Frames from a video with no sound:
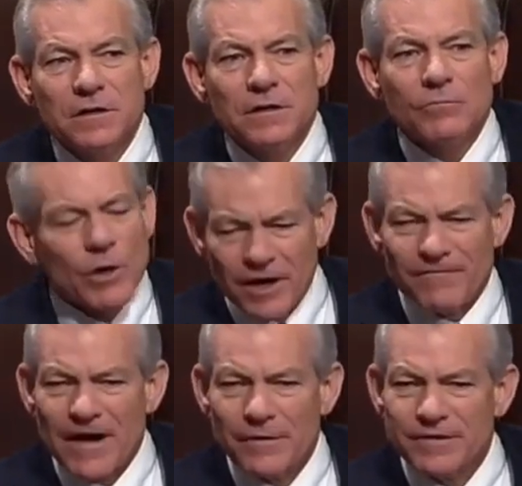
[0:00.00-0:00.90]
we're going to
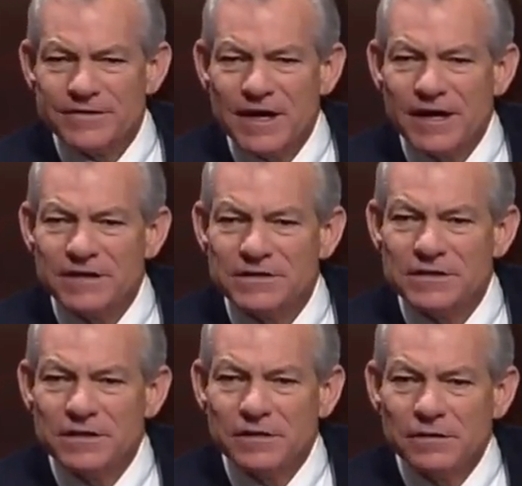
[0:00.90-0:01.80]
follow the science.
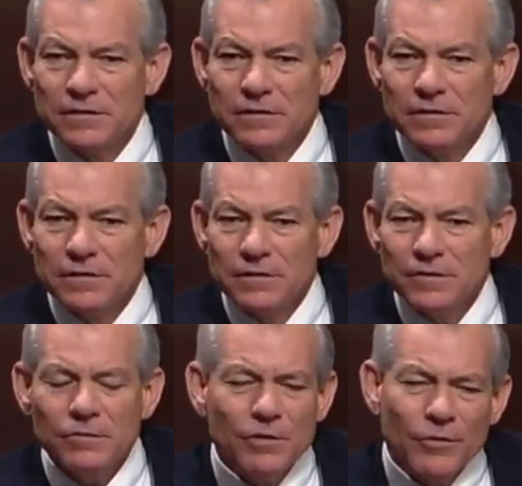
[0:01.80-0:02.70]

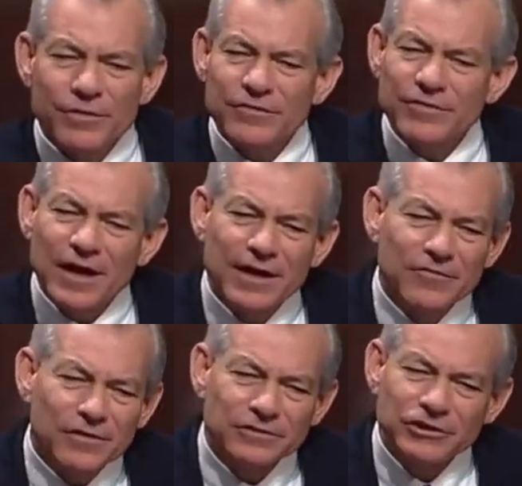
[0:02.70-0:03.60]
You know the science
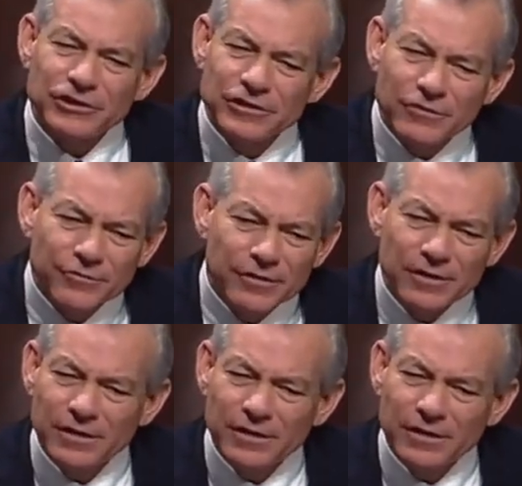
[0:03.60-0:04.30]
on children